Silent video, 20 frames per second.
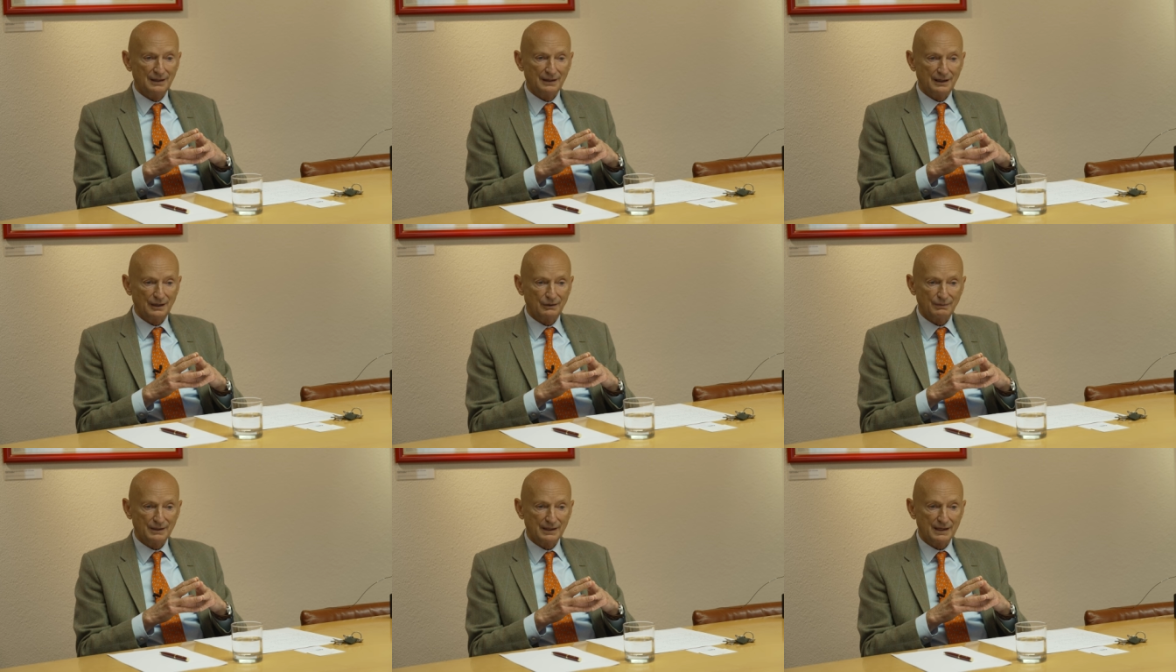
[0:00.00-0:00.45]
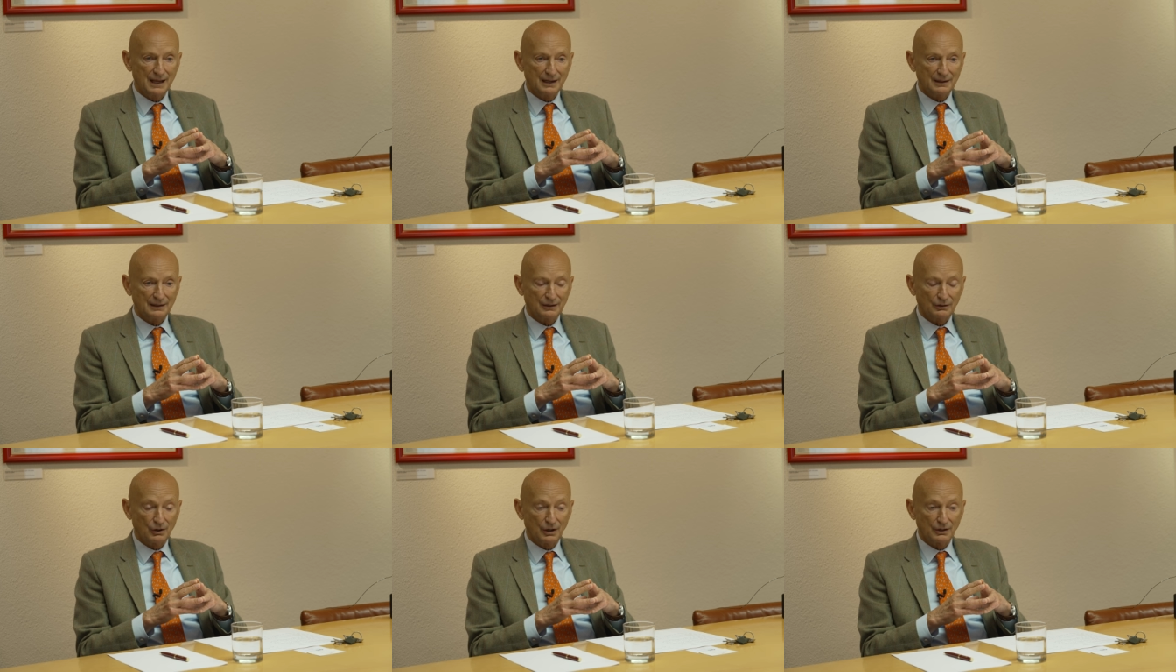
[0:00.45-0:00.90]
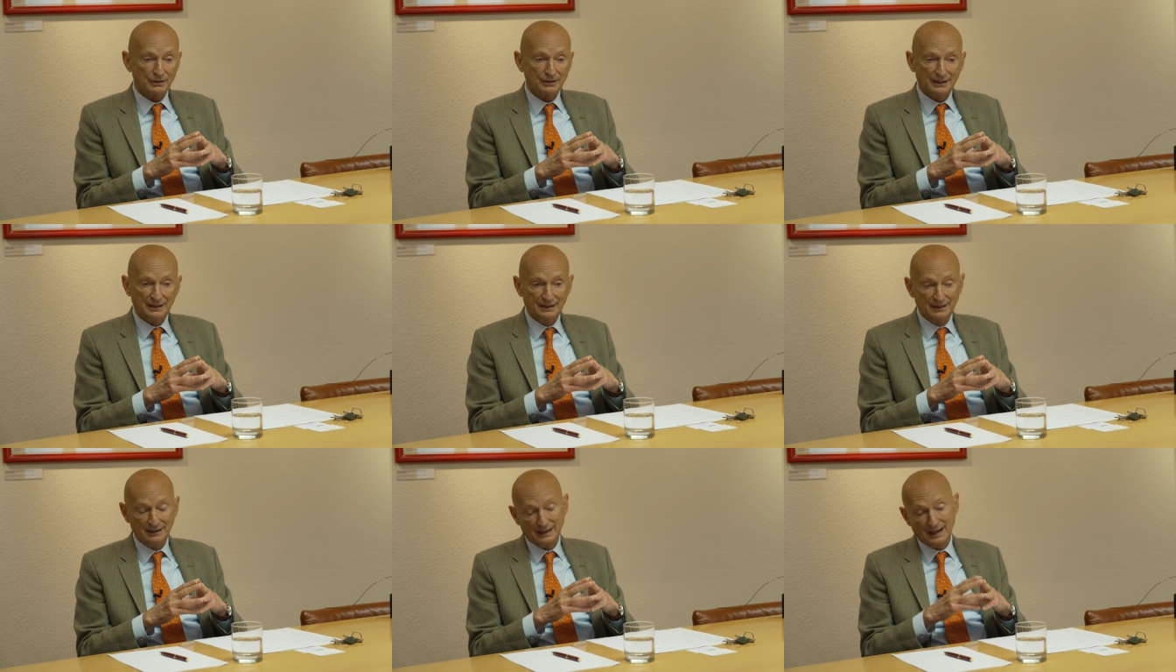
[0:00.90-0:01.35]
that we get, got
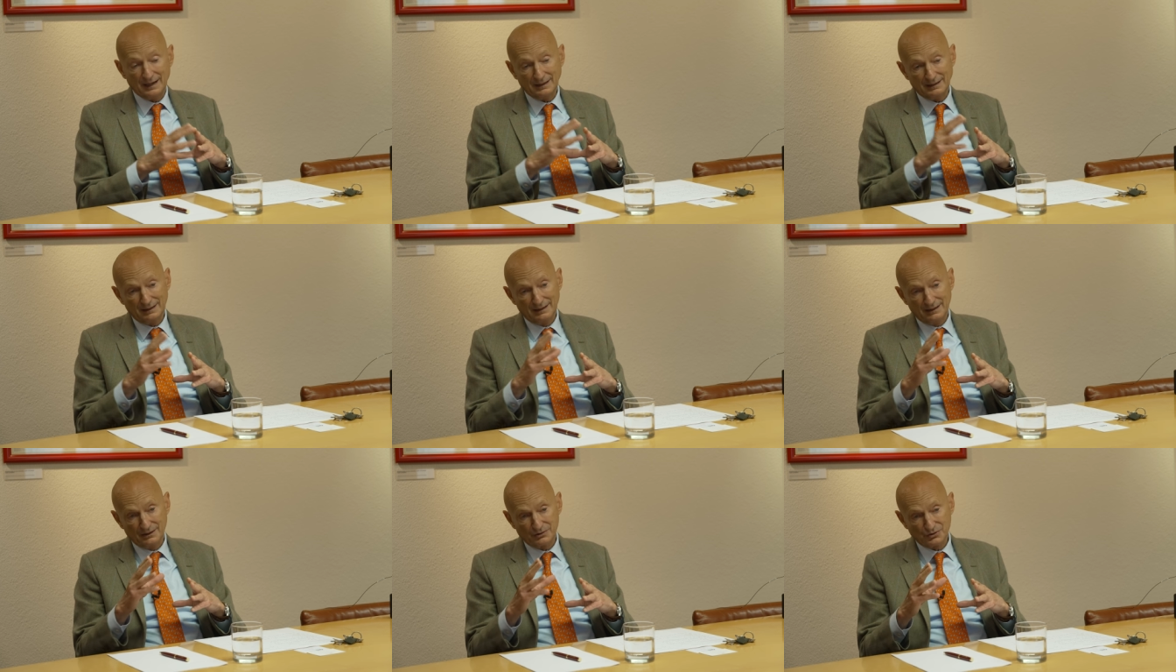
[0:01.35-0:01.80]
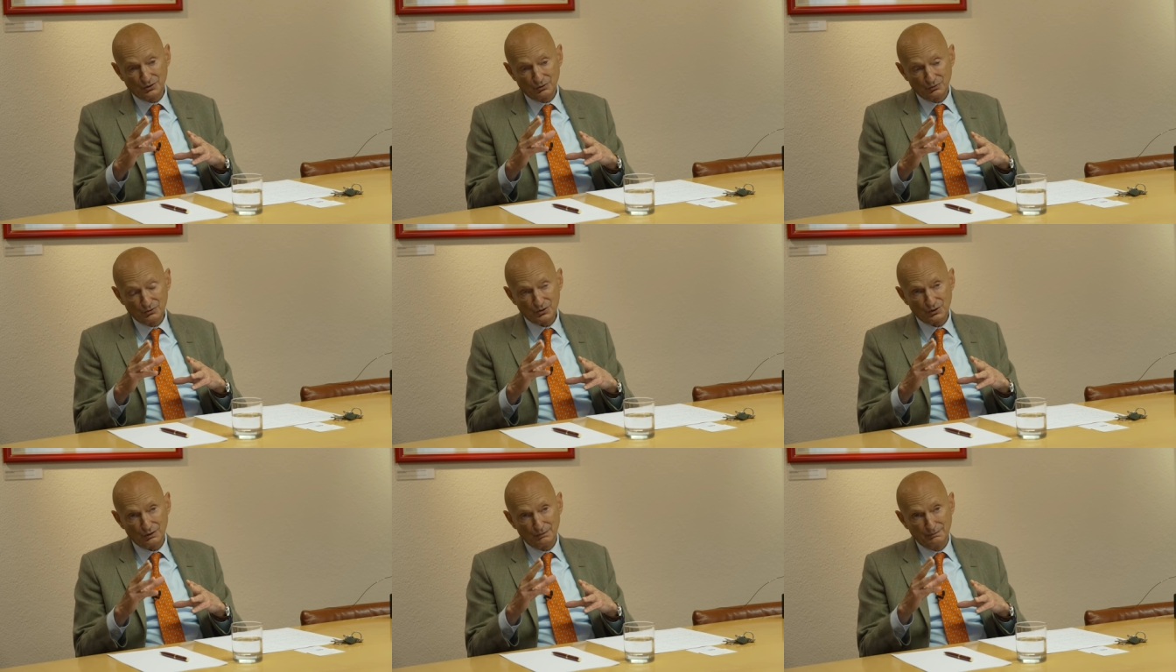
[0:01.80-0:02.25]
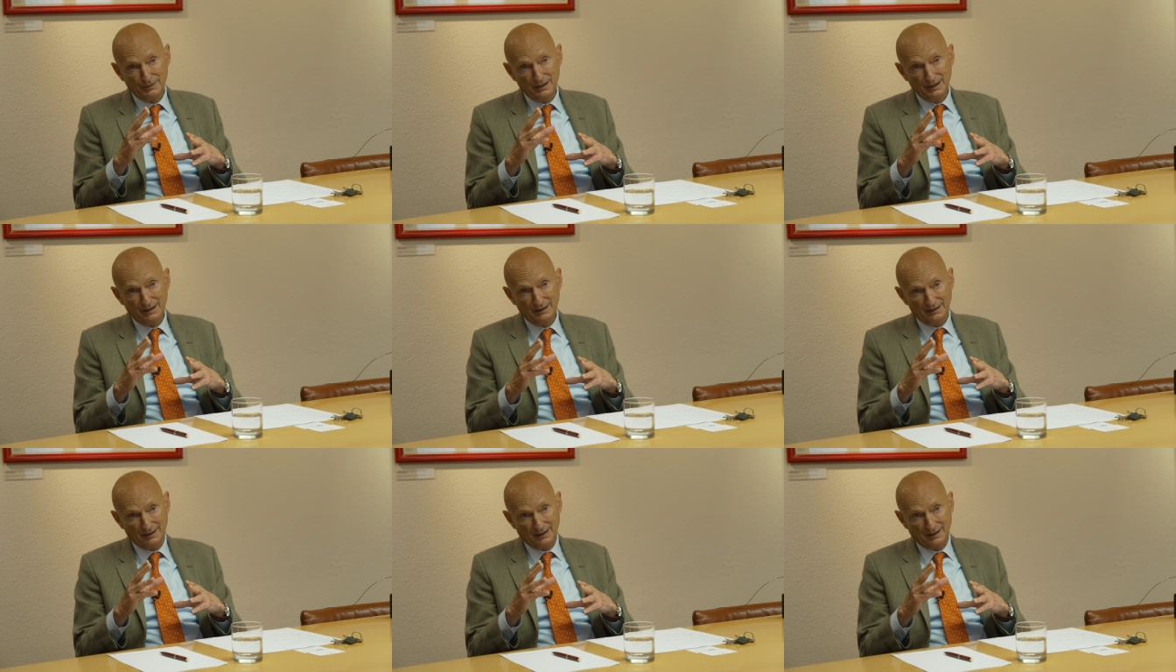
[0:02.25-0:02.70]
in, get in the social
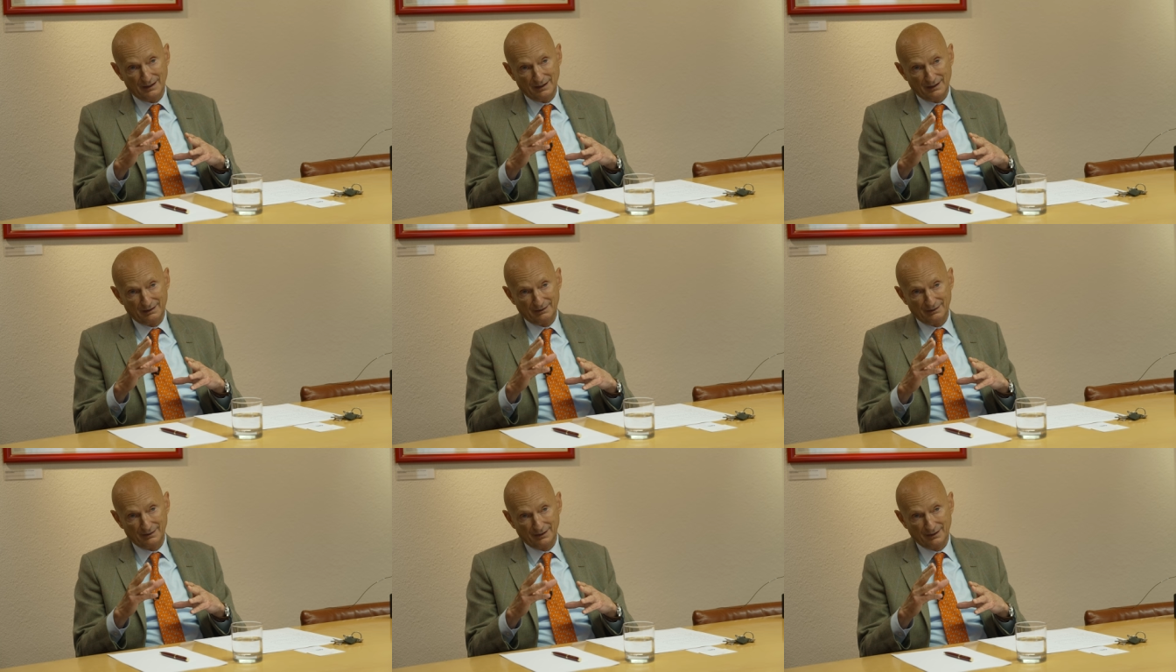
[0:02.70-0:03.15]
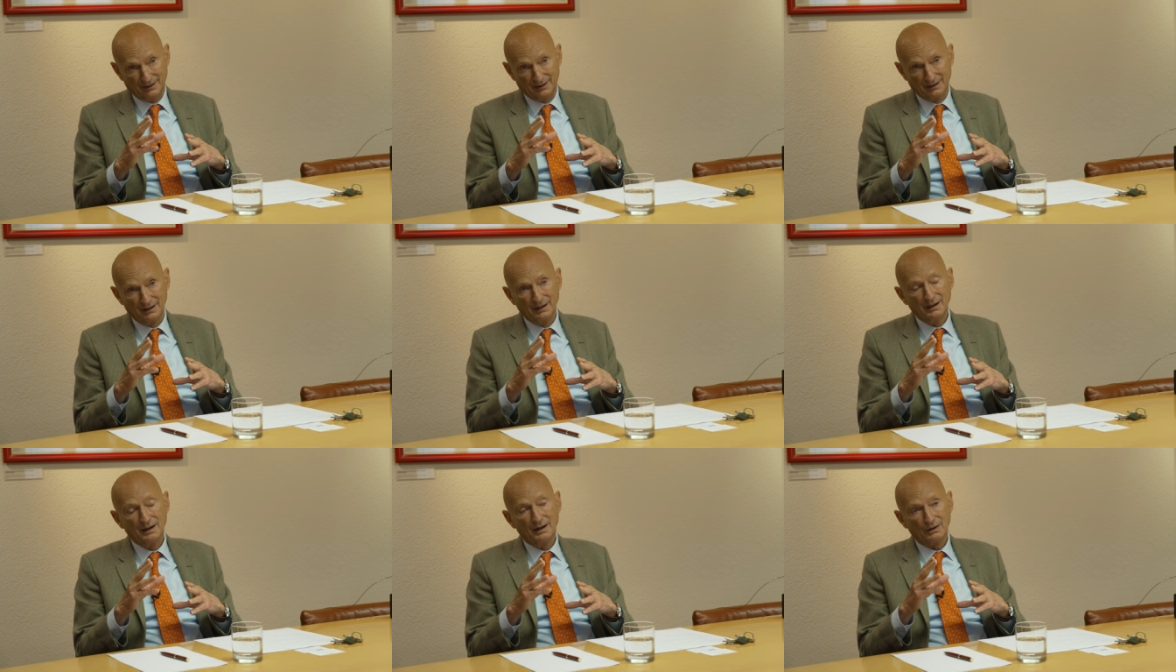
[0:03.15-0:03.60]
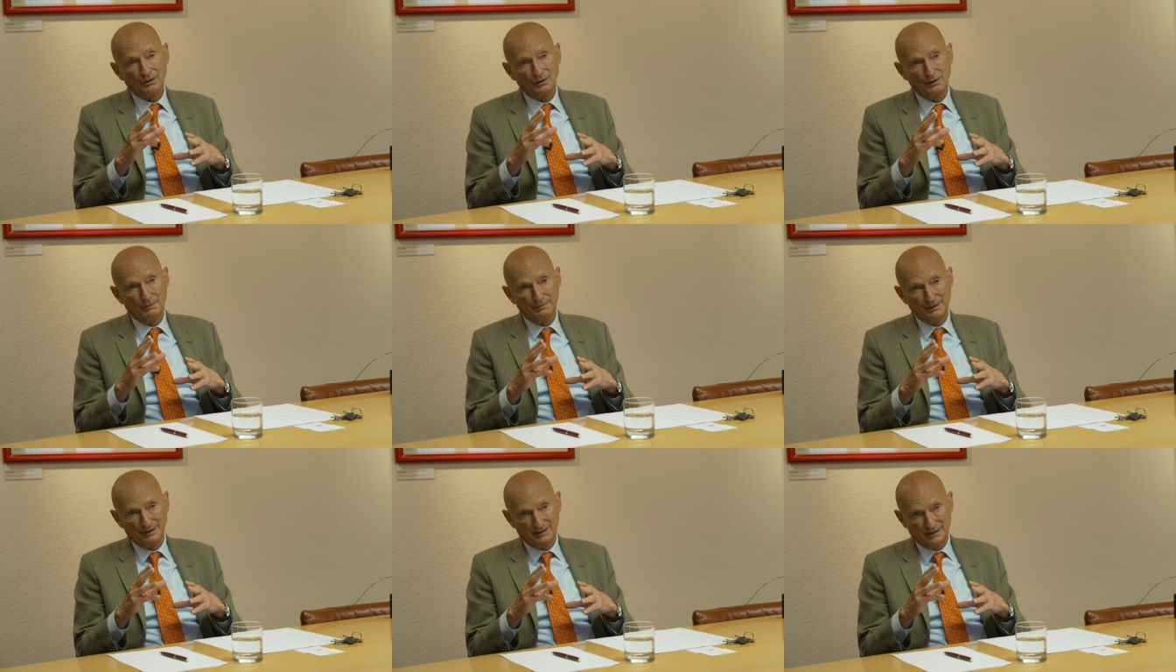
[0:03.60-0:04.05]
media area
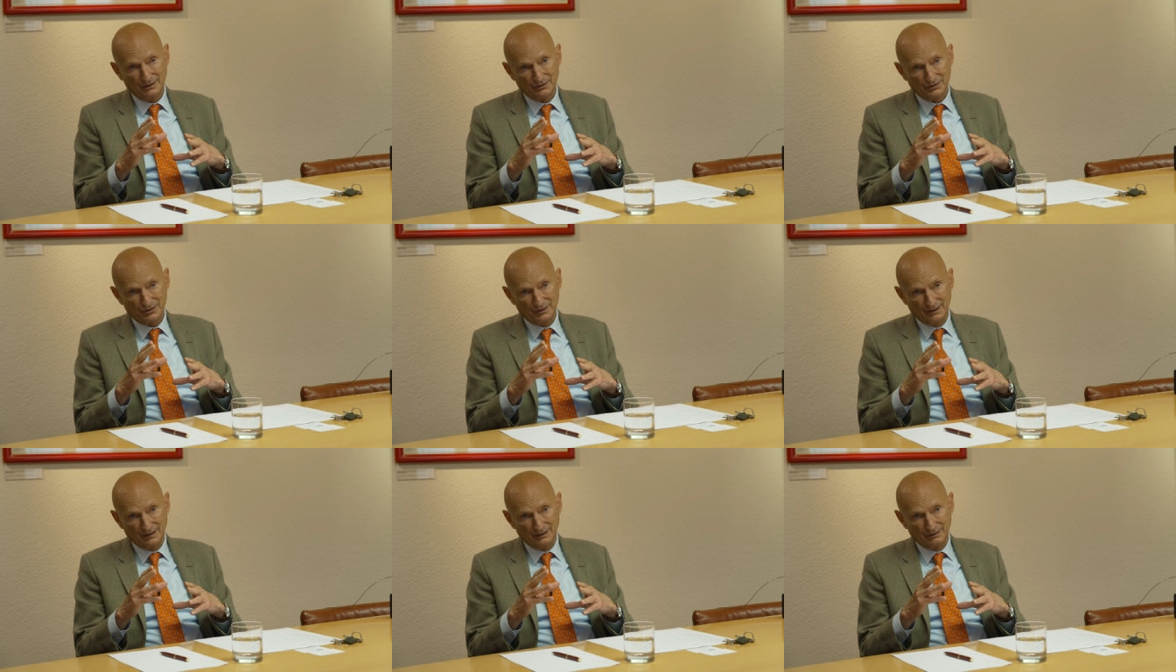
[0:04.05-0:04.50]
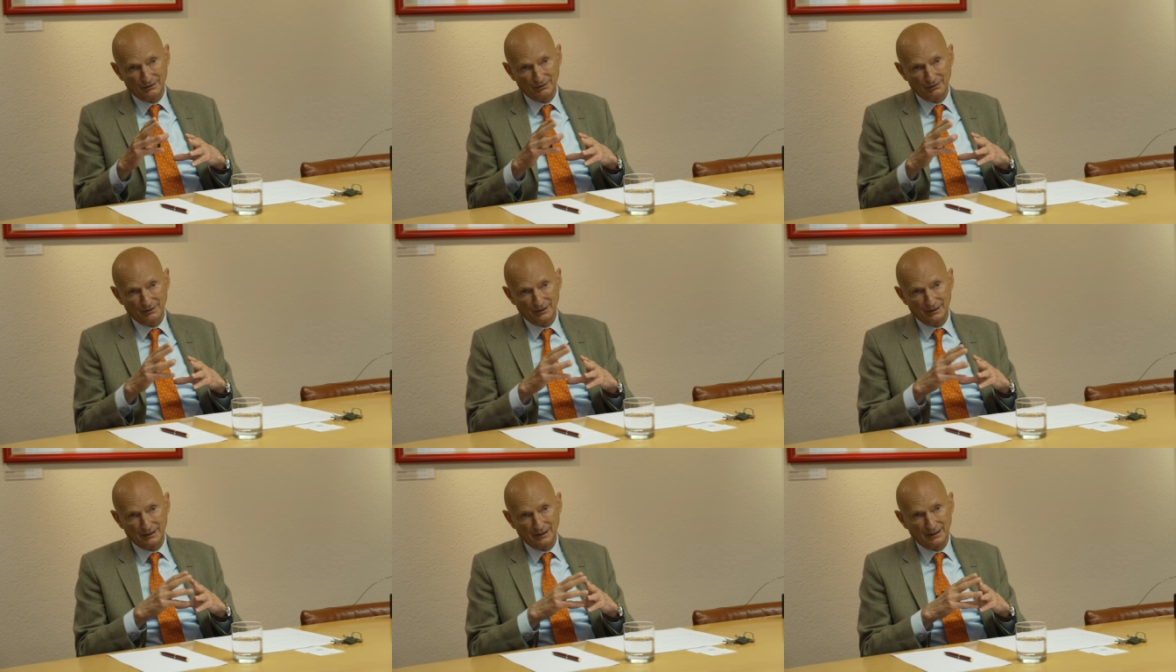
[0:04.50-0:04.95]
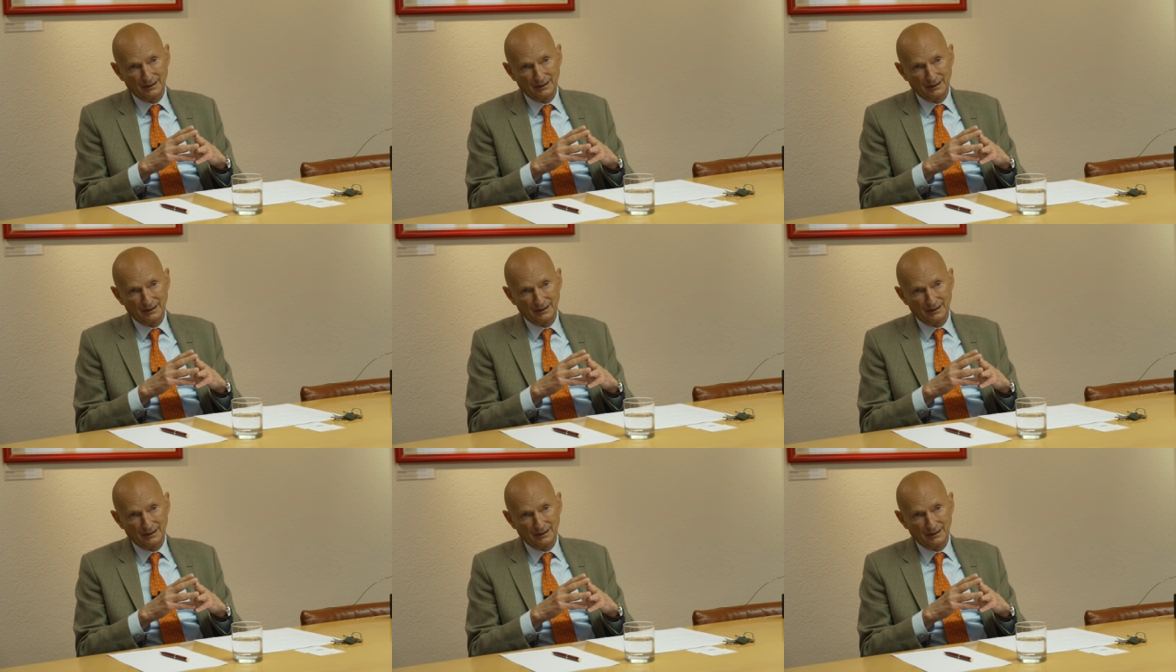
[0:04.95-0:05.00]
competition into it.